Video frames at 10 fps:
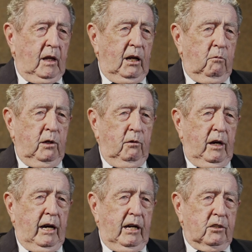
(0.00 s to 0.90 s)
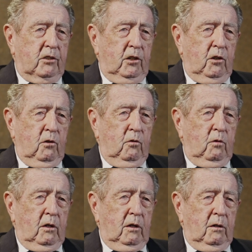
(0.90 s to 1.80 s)
And we were asked, you
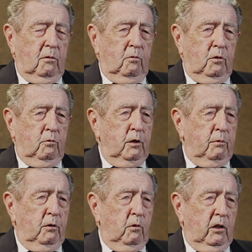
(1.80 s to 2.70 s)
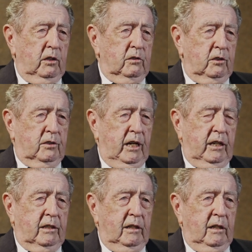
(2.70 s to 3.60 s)
know, uh, would we be willing to
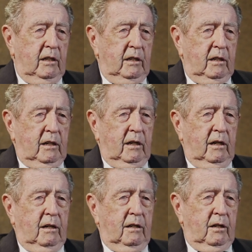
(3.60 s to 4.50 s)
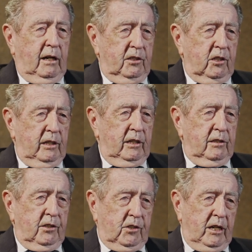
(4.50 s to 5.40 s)
take uh, an
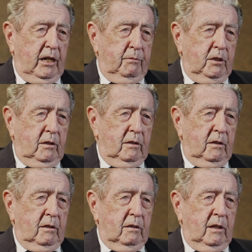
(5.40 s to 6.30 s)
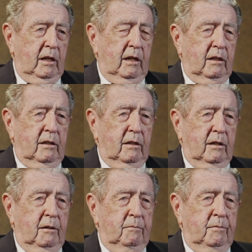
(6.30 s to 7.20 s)
isolated assignment, and
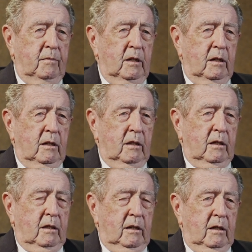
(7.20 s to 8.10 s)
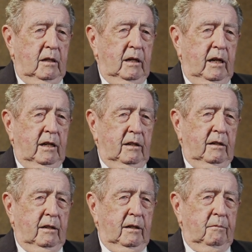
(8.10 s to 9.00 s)
um,
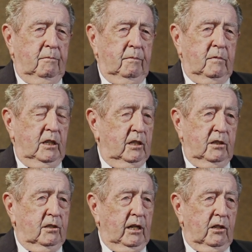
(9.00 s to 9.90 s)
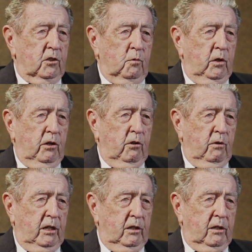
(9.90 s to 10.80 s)
and um, they didn't tell us where
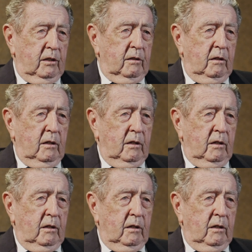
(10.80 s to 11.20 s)
or anything,